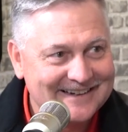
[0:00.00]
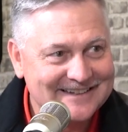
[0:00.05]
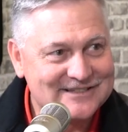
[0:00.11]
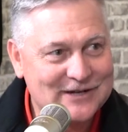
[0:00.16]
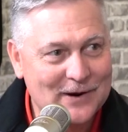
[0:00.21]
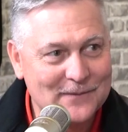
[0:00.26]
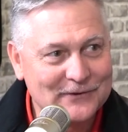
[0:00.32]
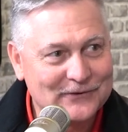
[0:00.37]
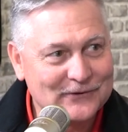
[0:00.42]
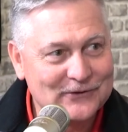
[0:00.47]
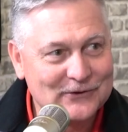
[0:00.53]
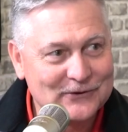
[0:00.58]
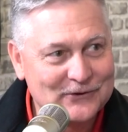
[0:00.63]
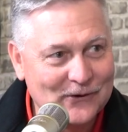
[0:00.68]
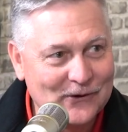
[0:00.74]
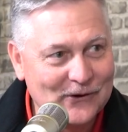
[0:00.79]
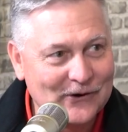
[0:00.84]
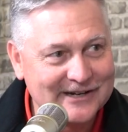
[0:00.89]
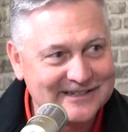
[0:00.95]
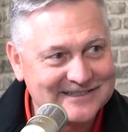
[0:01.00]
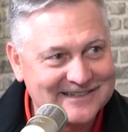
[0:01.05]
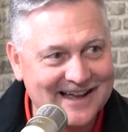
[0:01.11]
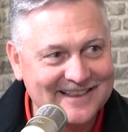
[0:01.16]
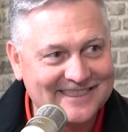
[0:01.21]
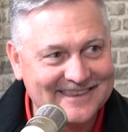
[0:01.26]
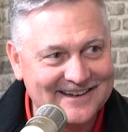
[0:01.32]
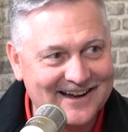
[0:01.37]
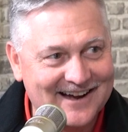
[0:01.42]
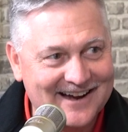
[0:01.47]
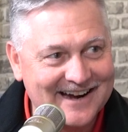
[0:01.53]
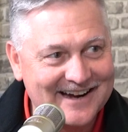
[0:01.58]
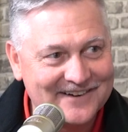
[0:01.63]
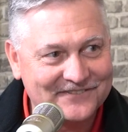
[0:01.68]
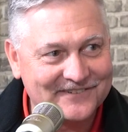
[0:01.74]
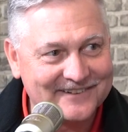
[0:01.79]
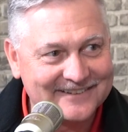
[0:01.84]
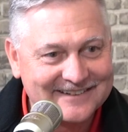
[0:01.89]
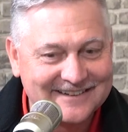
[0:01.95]
He's coming through the door, he's got the
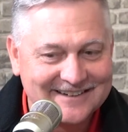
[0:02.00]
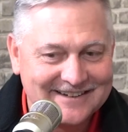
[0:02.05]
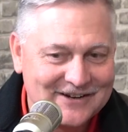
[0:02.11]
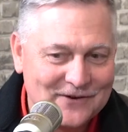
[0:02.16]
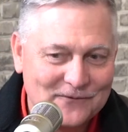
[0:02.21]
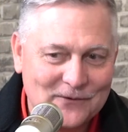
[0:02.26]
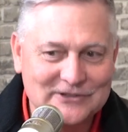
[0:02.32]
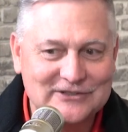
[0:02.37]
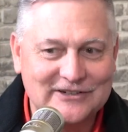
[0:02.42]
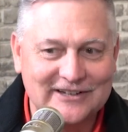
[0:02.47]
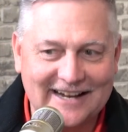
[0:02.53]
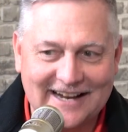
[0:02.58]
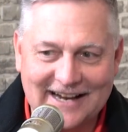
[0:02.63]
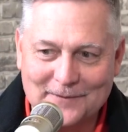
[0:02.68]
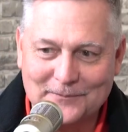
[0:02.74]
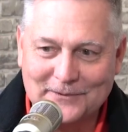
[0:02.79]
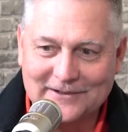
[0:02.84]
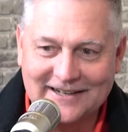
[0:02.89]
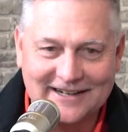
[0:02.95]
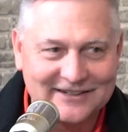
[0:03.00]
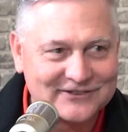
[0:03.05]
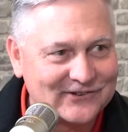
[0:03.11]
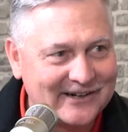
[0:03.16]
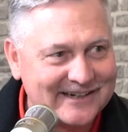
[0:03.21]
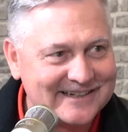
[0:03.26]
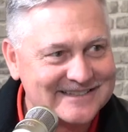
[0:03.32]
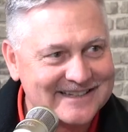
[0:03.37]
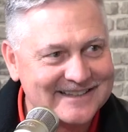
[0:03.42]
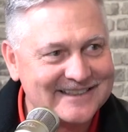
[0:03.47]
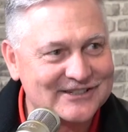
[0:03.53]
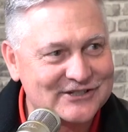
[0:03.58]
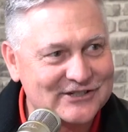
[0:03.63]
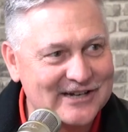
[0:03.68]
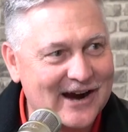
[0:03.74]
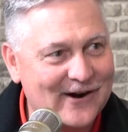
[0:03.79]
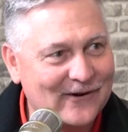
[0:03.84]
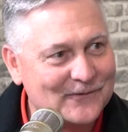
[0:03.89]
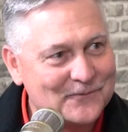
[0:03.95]
knife, and what's going to happen next, right? He's in the
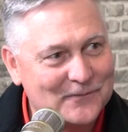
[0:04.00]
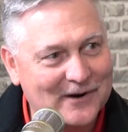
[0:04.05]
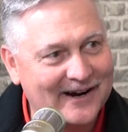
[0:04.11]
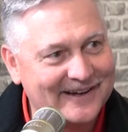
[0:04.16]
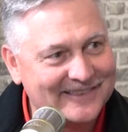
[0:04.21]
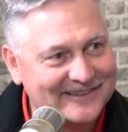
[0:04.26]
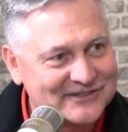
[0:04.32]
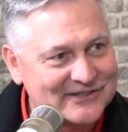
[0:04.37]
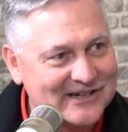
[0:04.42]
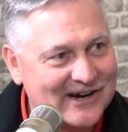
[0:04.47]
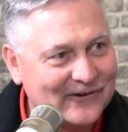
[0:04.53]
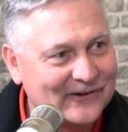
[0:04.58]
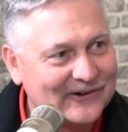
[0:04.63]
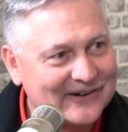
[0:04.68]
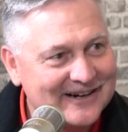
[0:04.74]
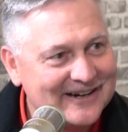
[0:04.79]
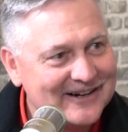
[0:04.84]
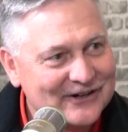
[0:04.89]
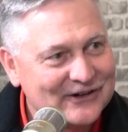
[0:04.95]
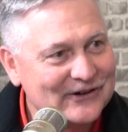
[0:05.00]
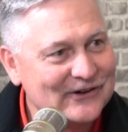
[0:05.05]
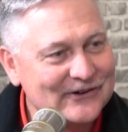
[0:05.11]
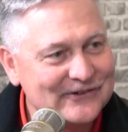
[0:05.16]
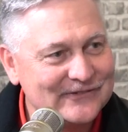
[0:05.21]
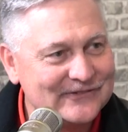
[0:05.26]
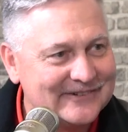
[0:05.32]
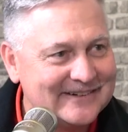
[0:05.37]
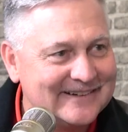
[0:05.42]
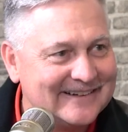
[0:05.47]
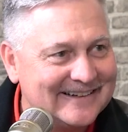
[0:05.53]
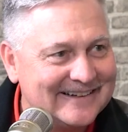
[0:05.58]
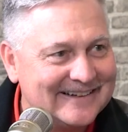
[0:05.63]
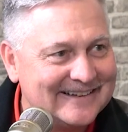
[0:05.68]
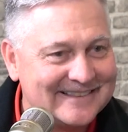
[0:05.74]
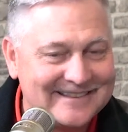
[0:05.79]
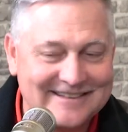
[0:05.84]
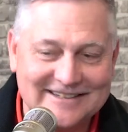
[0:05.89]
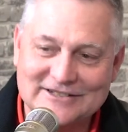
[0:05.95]
shower, behind the shower curtain.
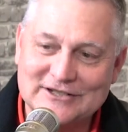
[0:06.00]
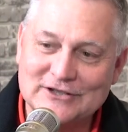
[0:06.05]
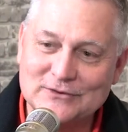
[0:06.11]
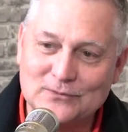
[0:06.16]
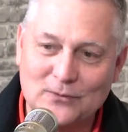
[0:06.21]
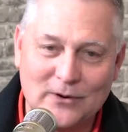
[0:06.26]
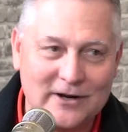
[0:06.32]
Right. This is